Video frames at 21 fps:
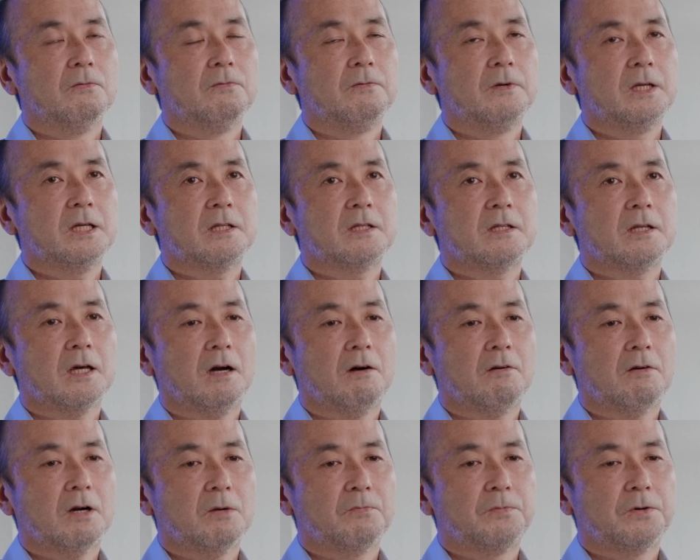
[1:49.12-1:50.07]
With
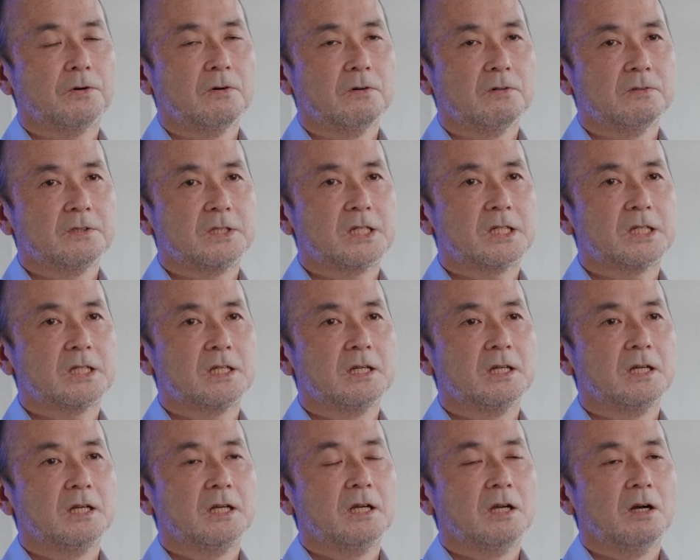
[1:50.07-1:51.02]
our approach
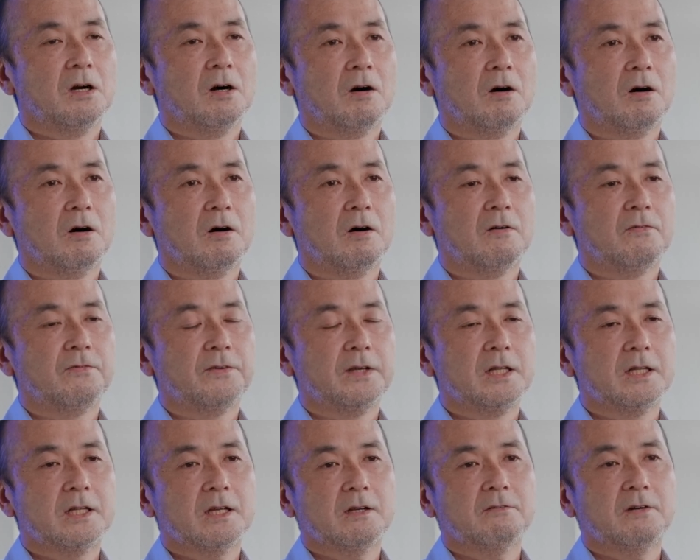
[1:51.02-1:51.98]
of
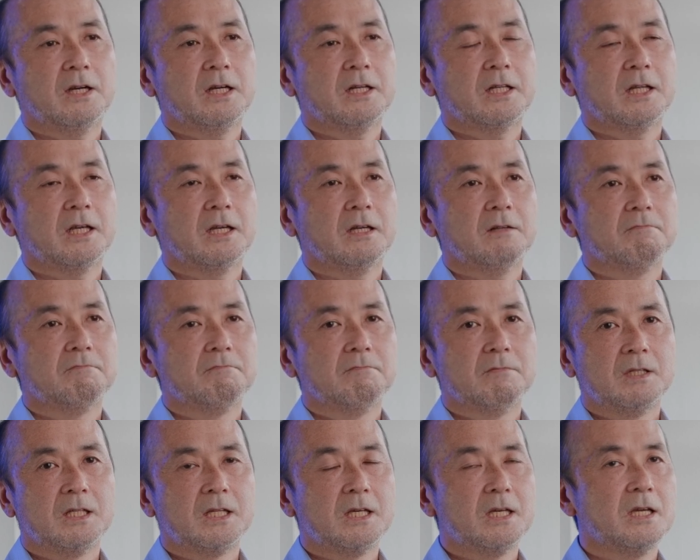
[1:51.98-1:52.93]
integrating
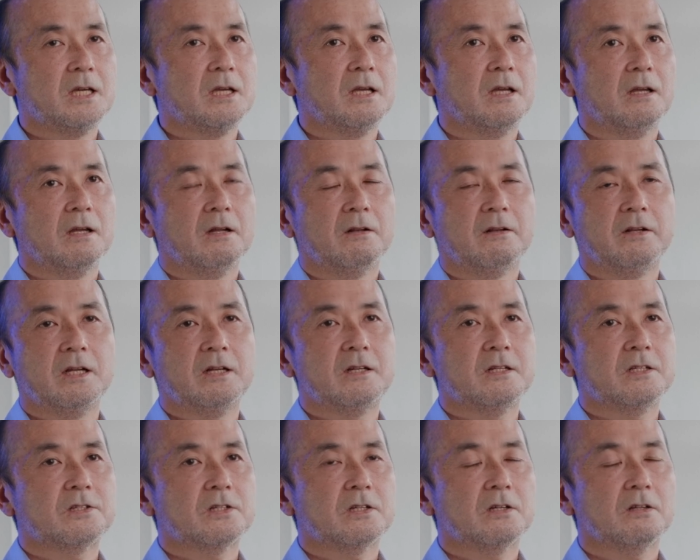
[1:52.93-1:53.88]
the
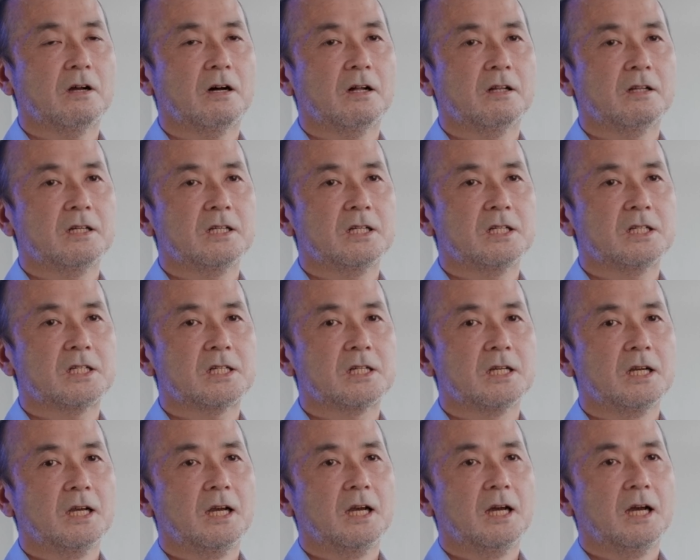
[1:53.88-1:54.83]
literature knowledge
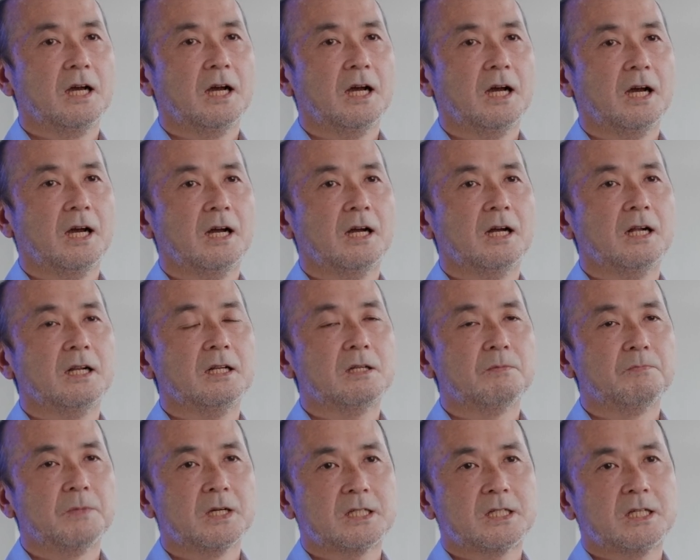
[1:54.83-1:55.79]
and
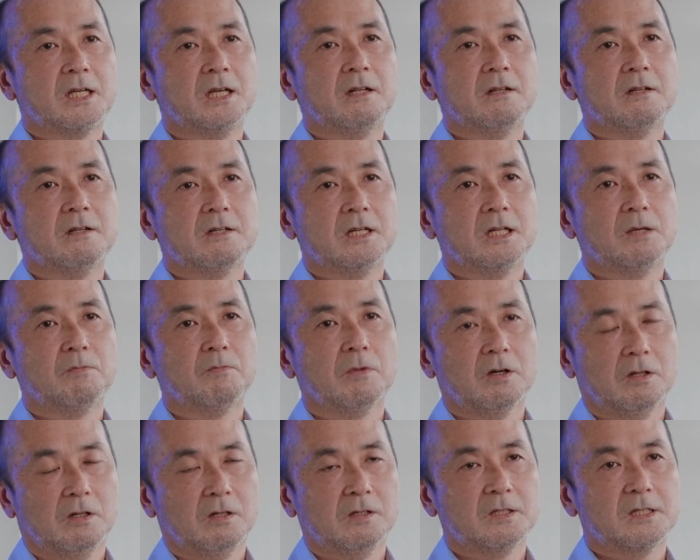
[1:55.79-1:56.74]
machine learning
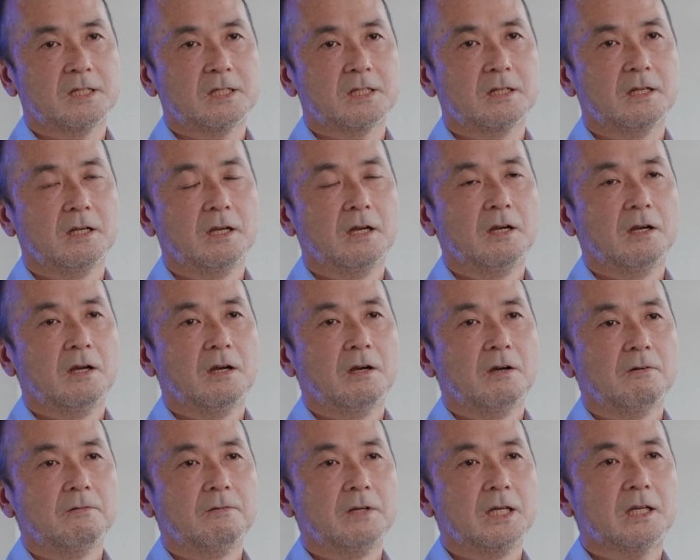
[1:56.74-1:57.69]
models, we